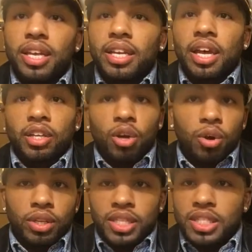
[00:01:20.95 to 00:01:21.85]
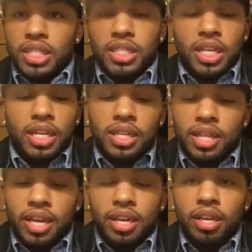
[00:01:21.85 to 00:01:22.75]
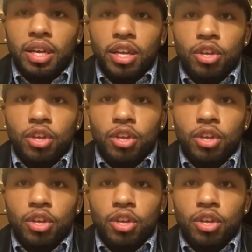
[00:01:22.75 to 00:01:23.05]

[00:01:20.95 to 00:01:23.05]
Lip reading: in a long distance anything,